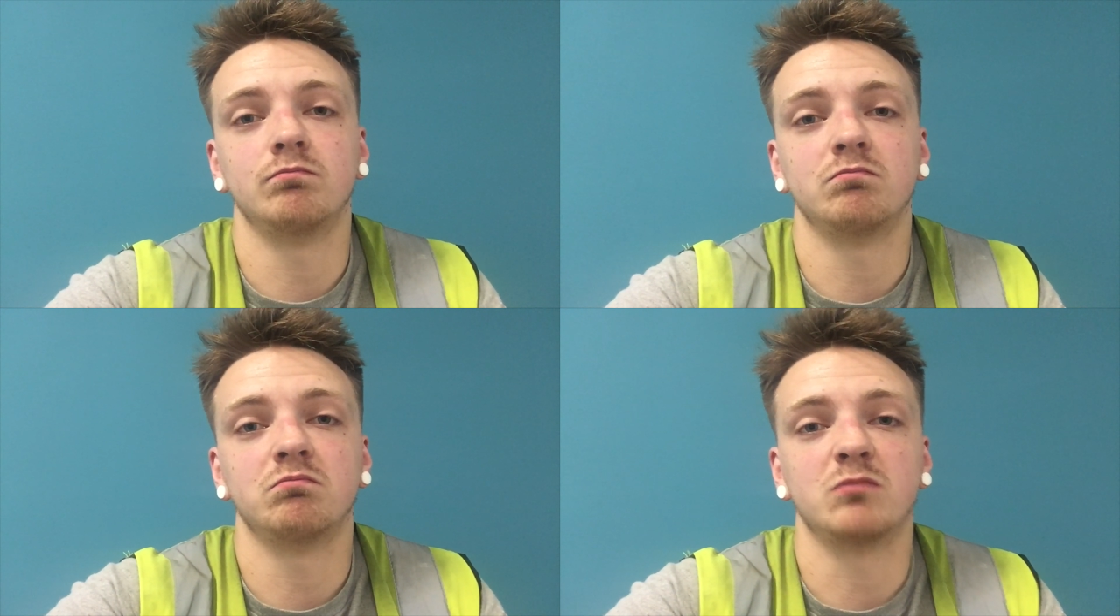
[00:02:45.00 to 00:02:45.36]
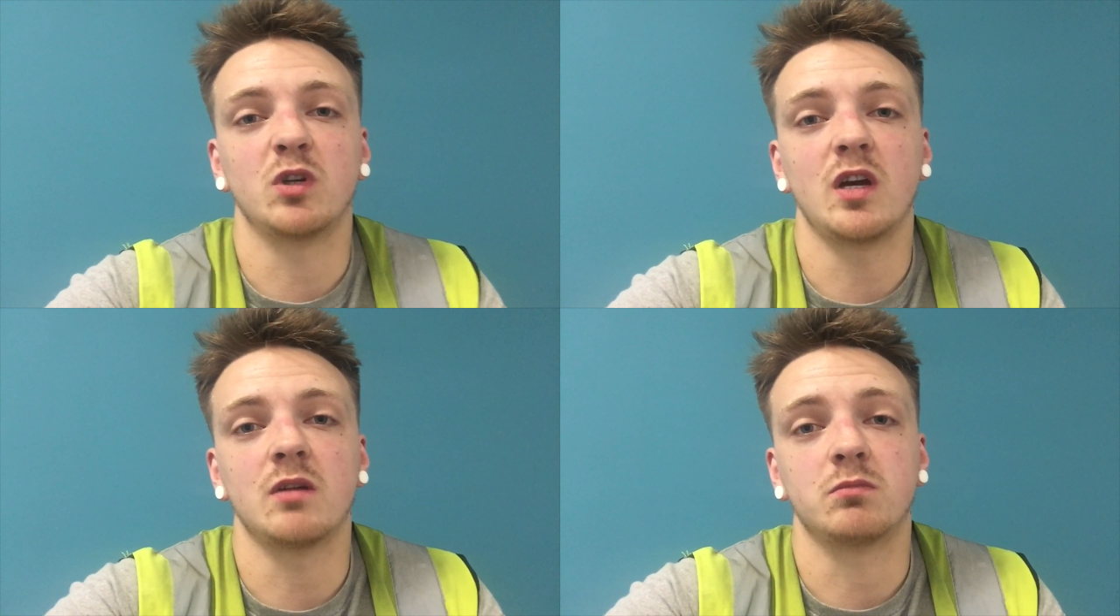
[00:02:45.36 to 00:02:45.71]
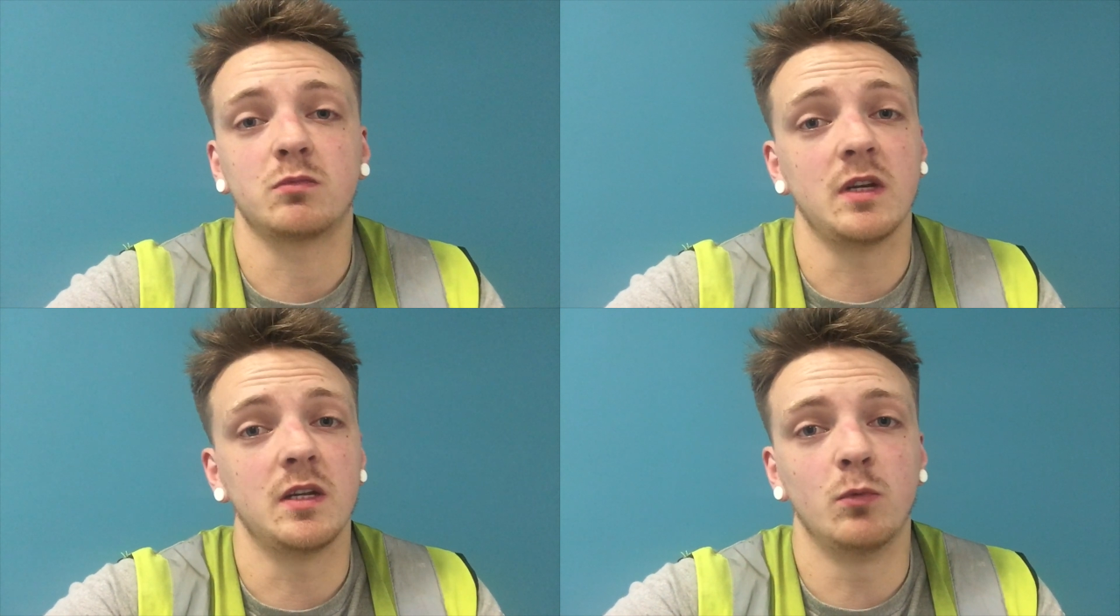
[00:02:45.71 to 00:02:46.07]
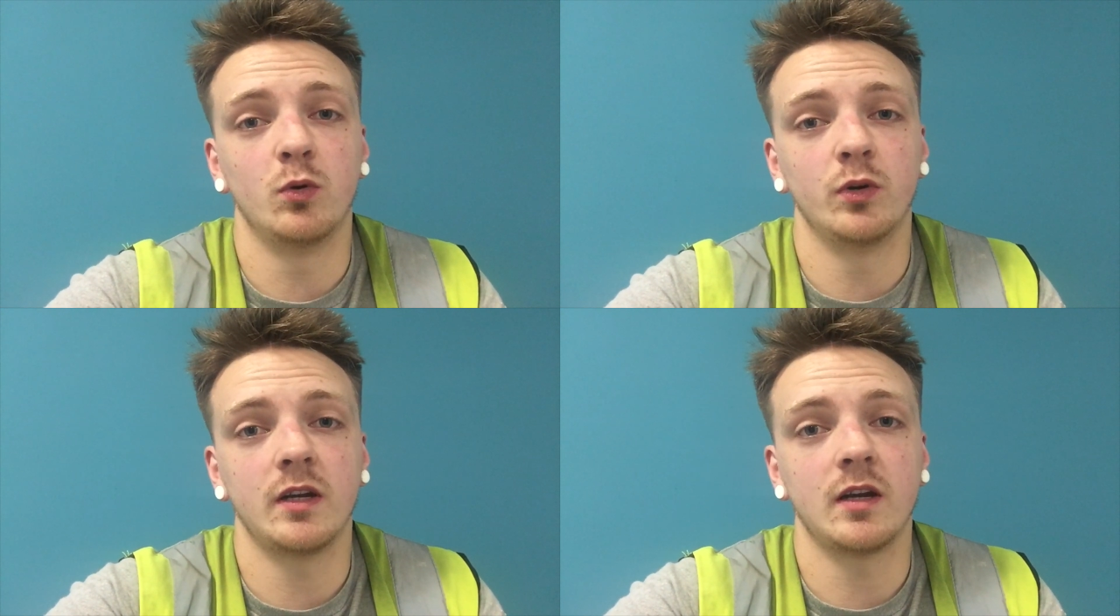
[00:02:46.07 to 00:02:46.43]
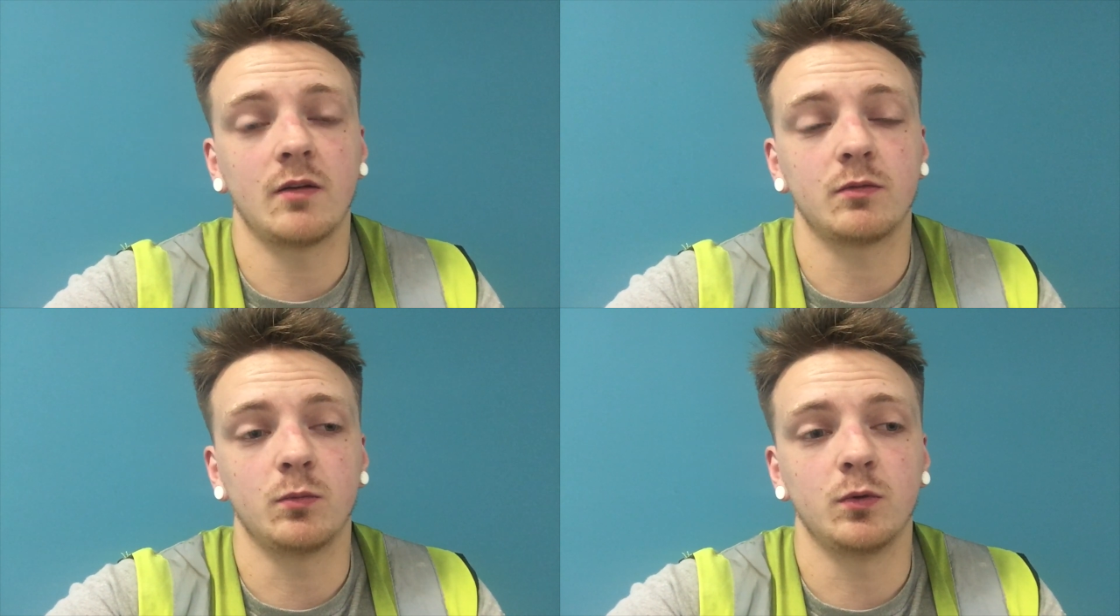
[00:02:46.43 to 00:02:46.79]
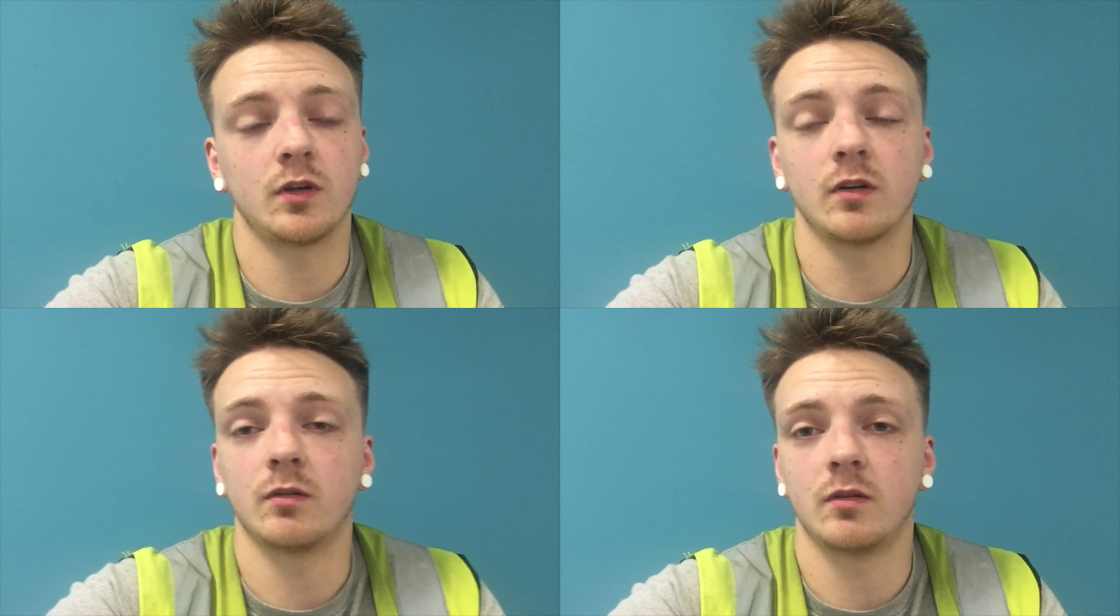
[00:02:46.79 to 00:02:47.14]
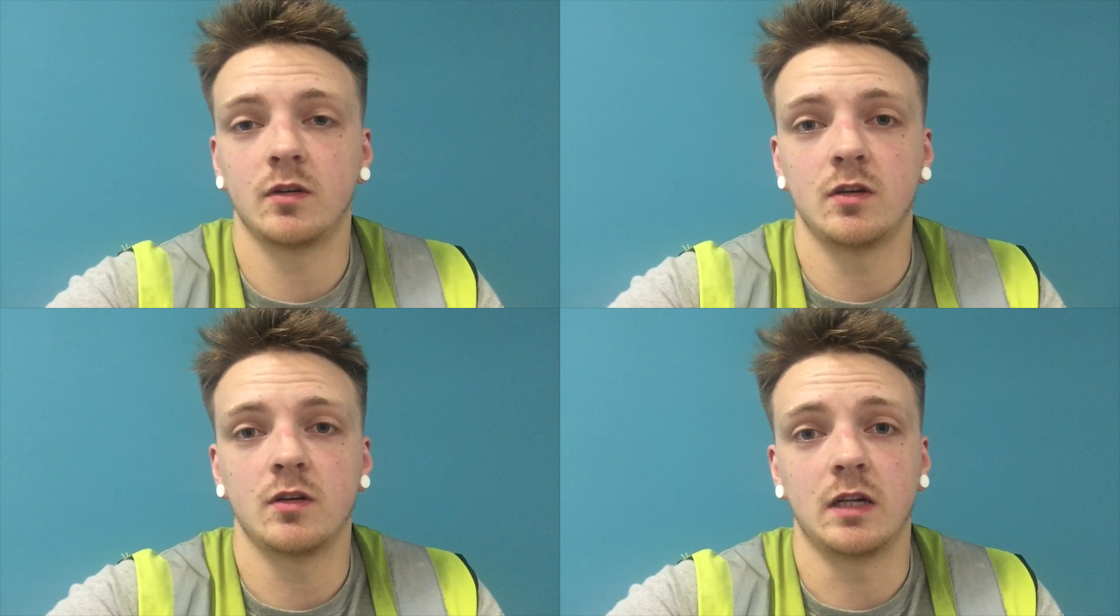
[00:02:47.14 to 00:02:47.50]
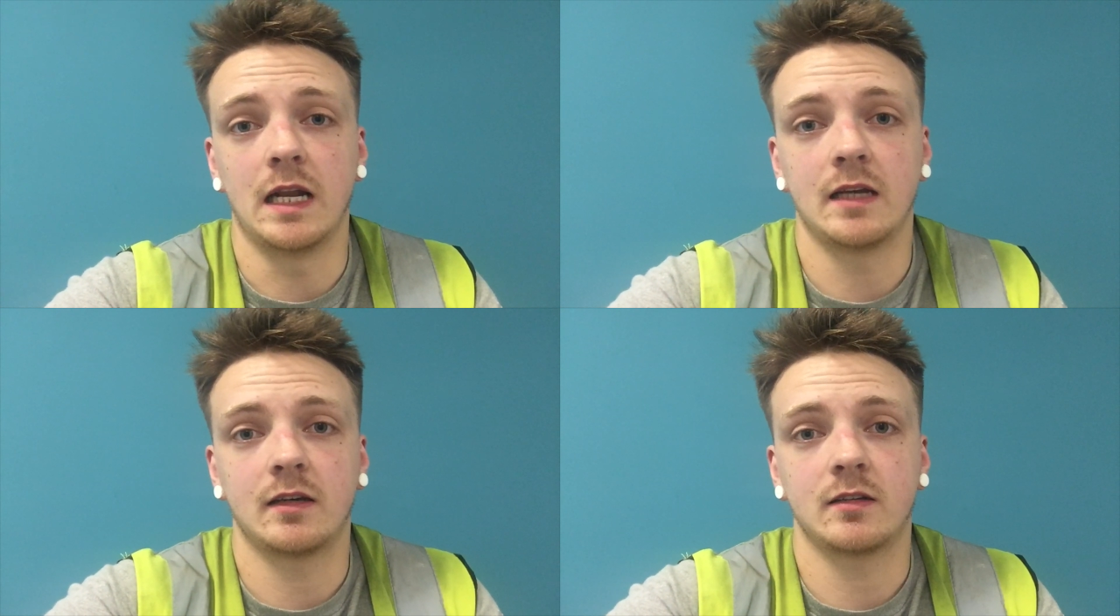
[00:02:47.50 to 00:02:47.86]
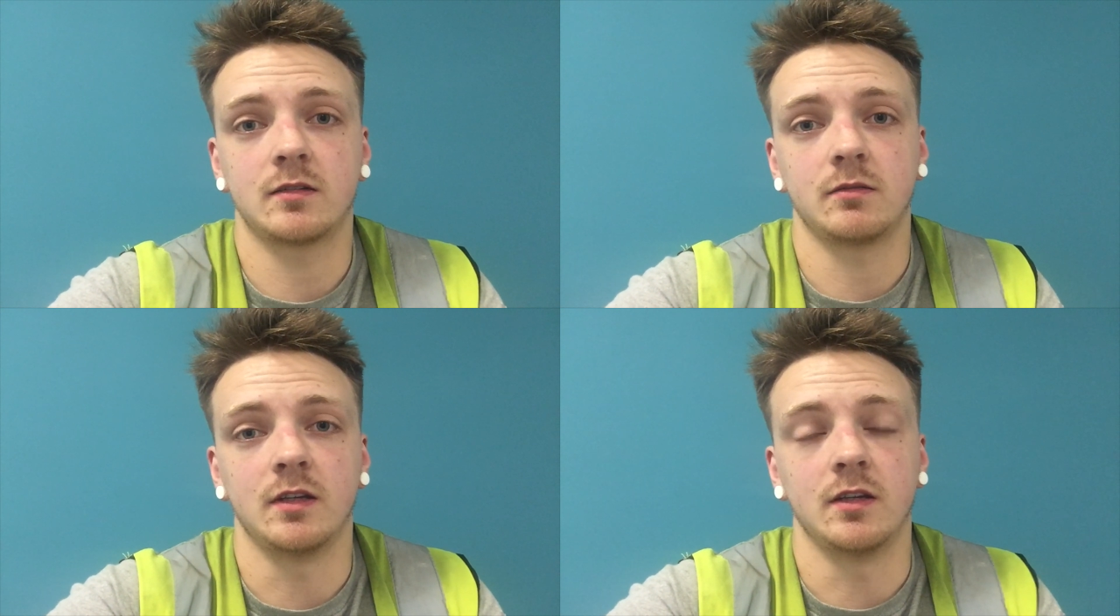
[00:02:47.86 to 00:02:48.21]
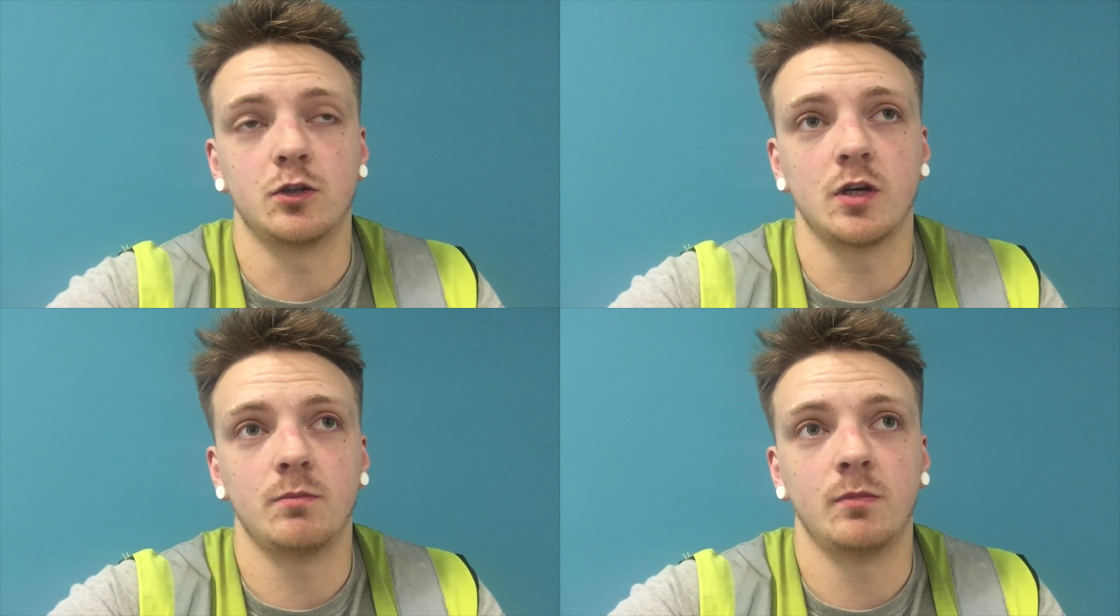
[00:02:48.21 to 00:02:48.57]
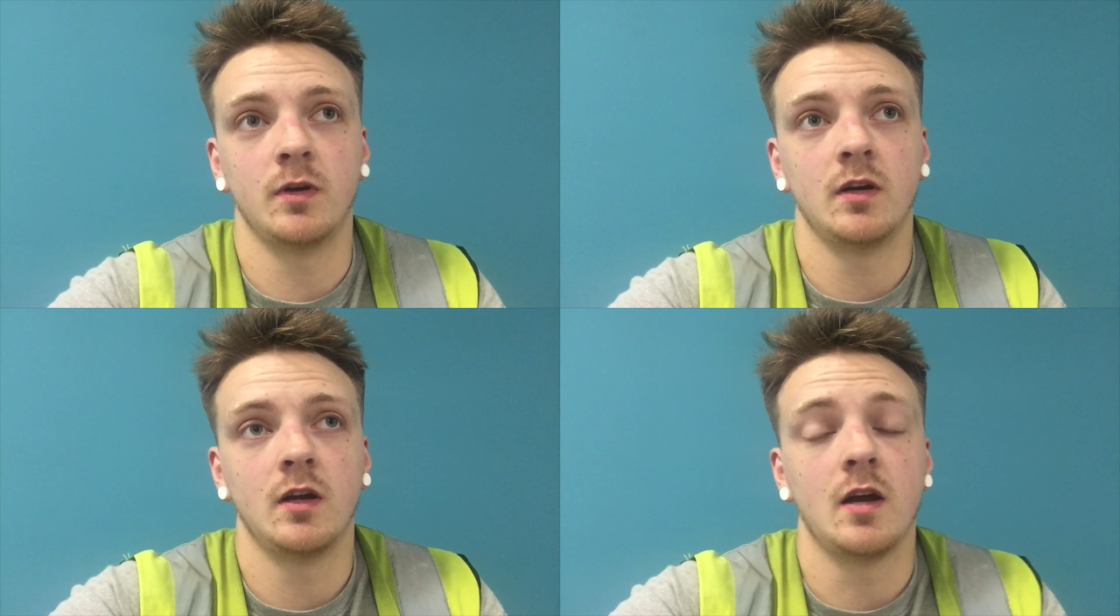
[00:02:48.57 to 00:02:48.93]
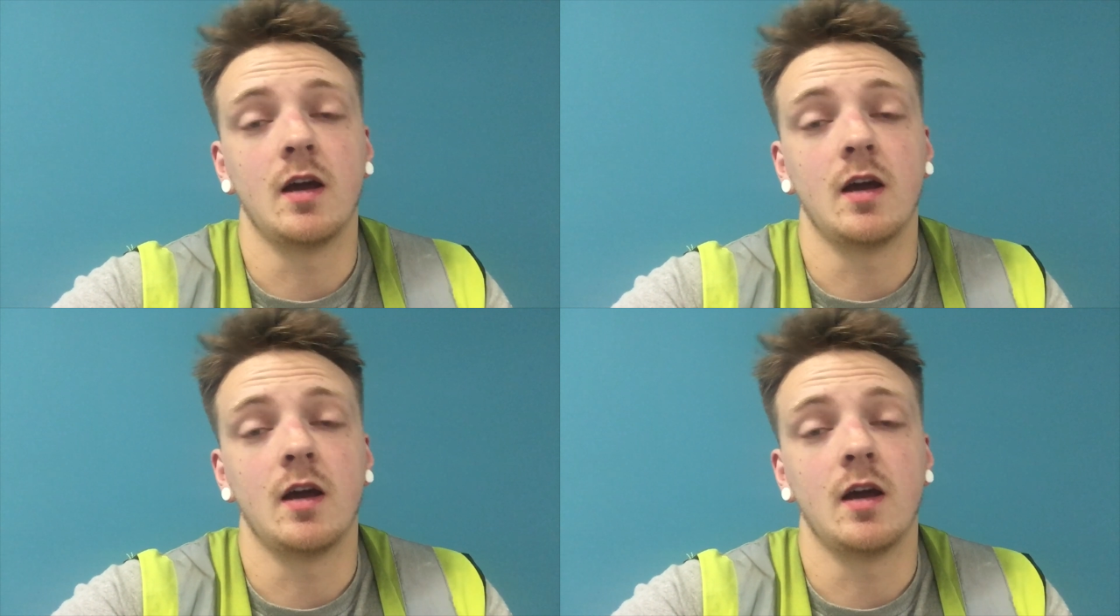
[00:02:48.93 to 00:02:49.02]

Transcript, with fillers: Um, gym's going well, diet is going okay so far,